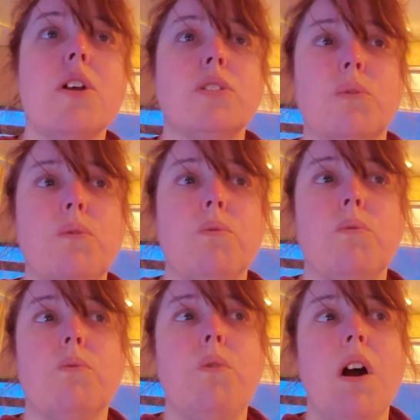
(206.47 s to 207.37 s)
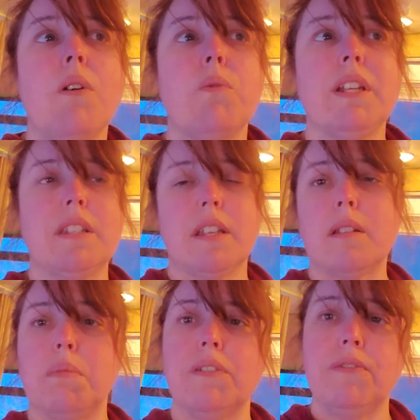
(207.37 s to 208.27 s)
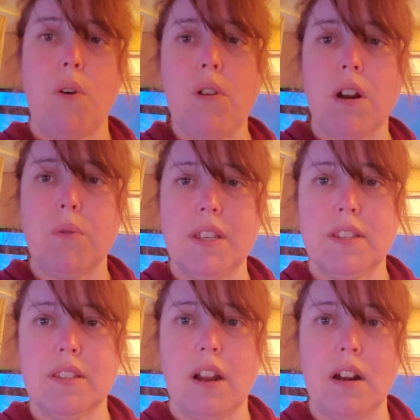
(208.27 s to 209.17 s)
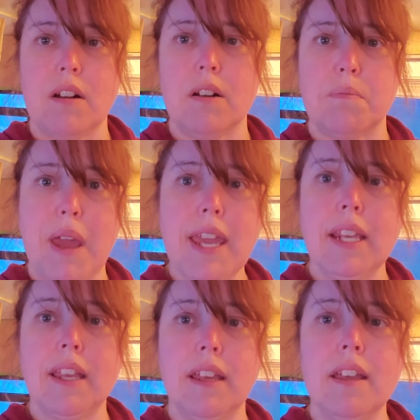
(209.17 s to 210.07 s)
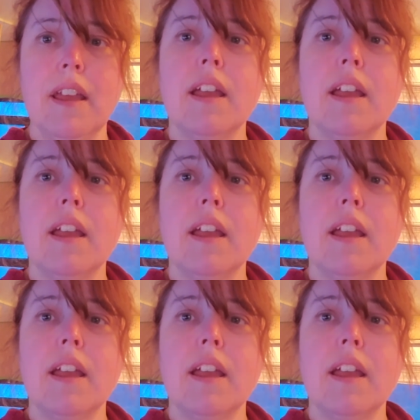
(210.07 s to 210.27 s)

So what we did before we started painting